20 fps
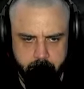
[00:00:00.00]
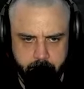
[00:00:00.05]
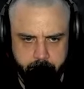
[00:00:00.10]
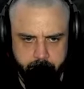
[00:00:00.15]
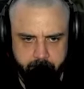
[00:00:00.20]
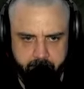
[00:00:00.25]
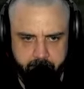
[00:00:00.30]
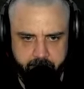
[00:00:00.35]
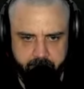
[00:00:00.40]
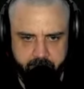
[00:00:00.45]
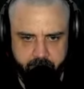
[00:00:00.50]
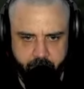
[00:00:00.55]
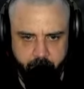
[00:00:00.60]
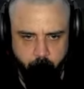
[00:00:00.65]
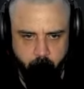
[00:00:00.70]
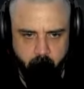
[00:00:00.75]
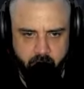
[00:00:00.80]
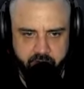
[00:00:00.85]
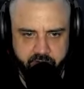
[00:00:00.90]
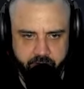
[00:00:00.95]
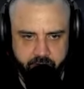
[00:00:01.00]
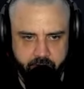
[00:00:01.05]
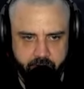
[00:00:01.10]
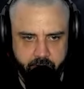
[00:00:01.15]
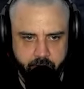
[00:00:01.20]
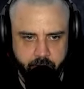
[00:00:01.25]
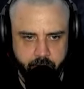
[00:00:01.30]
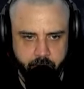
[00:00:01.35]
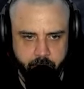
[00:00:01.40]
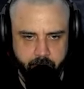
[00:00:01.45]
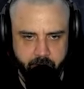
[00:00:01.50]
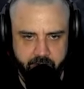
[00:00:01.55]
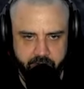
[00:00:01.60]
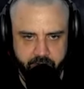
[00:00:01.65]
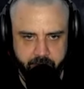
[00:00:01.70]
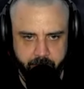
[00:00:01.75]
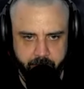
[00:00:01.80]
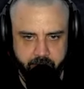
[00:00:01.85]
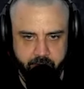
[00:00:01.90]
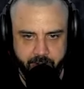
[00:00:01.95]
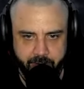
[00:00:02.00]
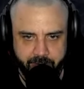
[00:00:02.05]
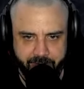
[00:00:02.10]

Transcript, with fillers: Maybe this wasn't a good place to build.